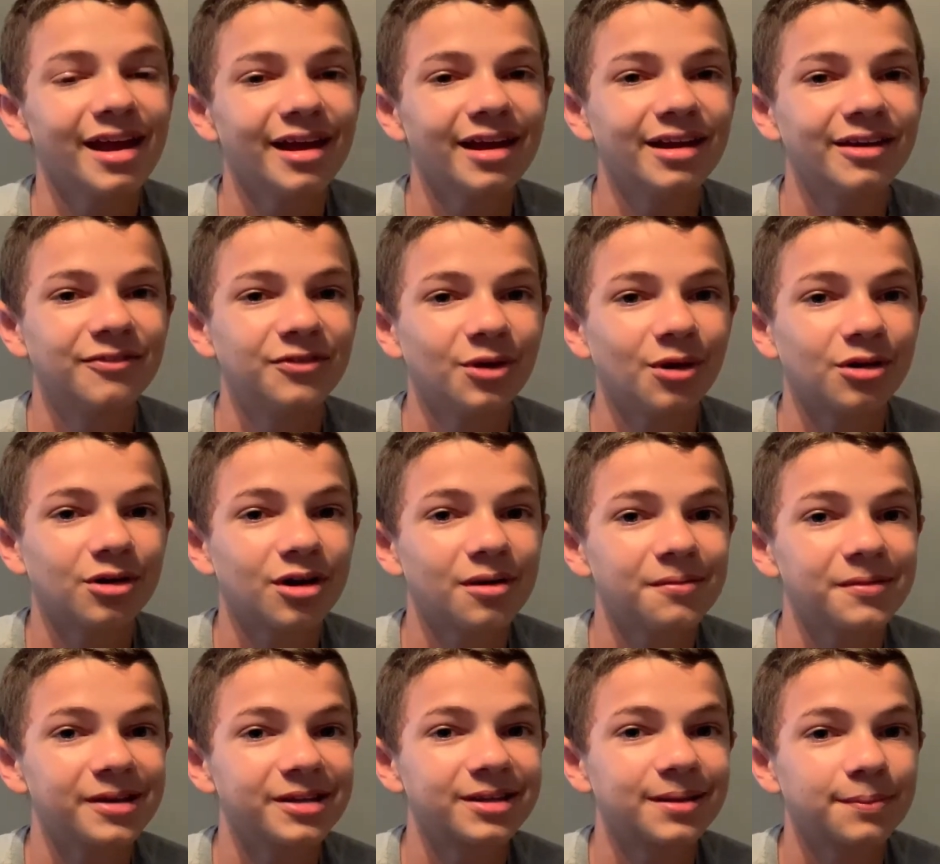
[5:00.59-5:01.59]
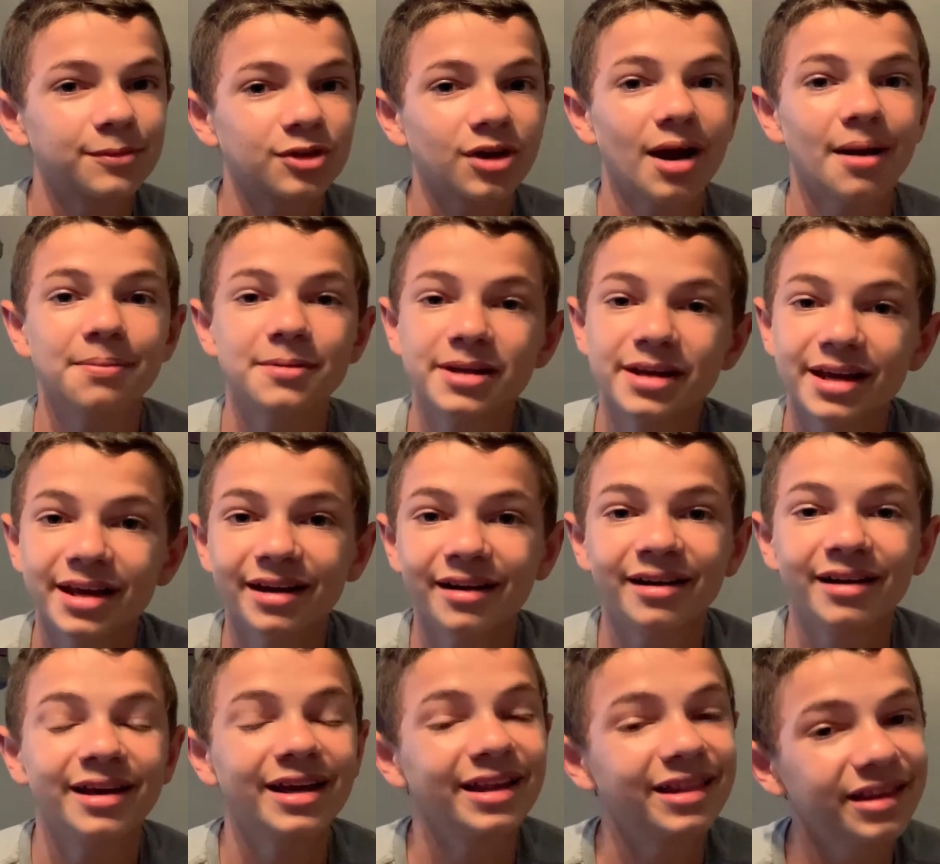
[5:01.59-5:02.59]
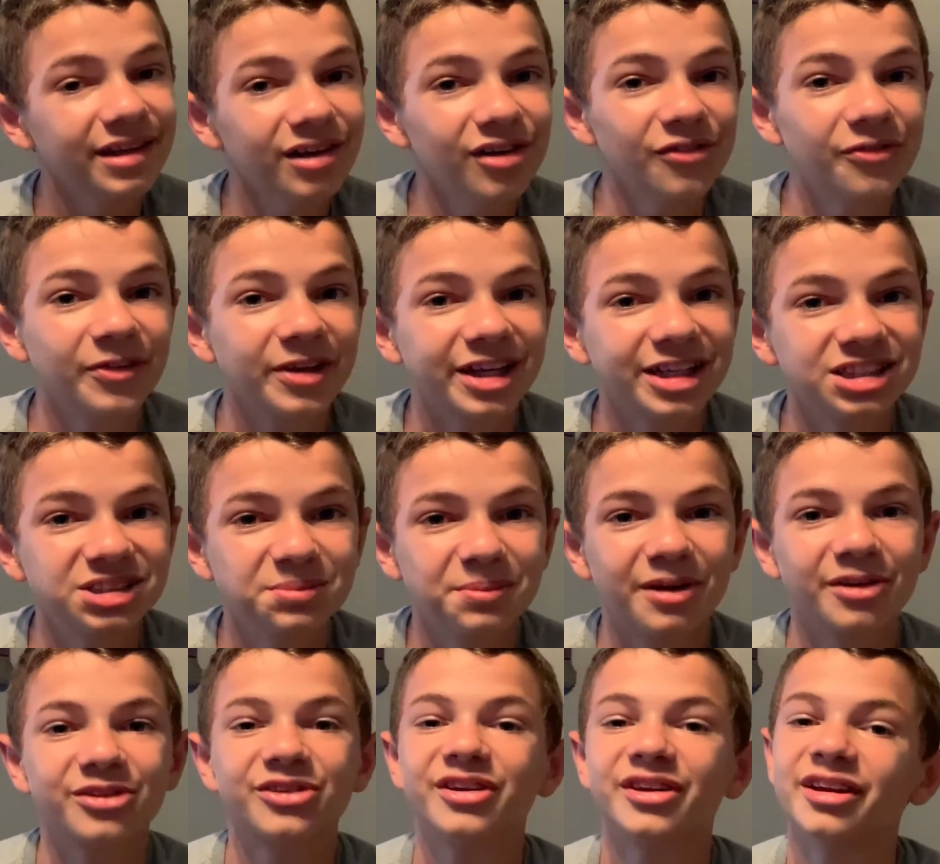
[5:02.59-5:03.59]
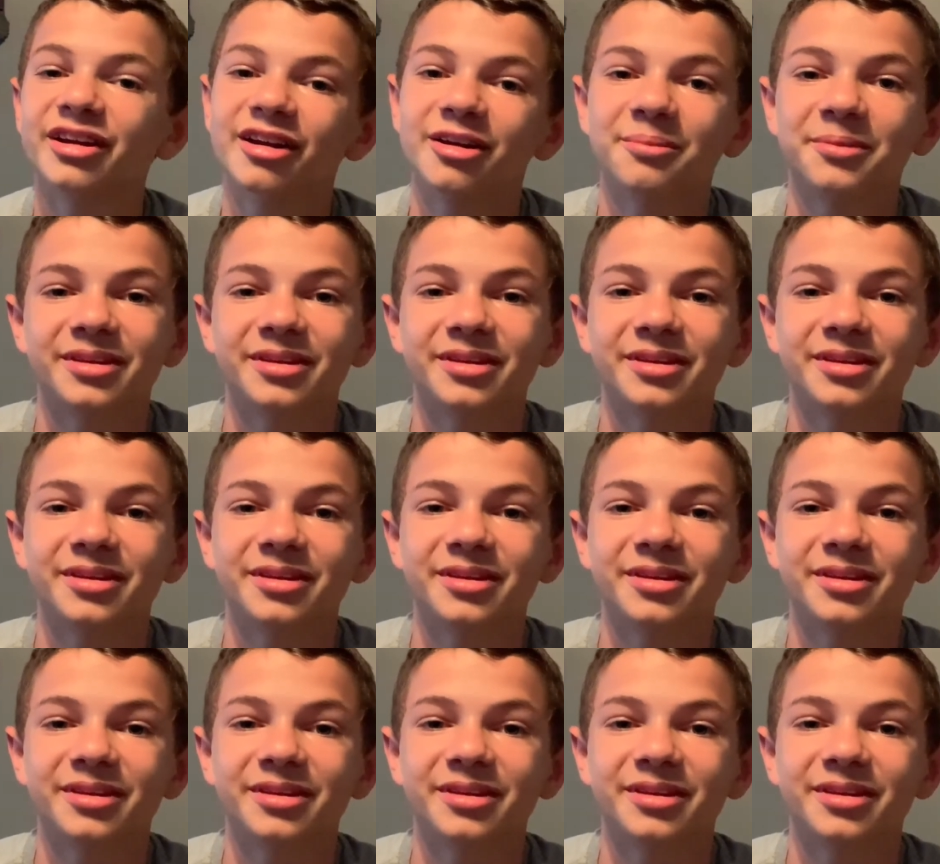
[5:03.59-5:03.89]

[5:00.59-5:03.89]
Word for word: if you aren't already subscribed, and hit the notification bell so you never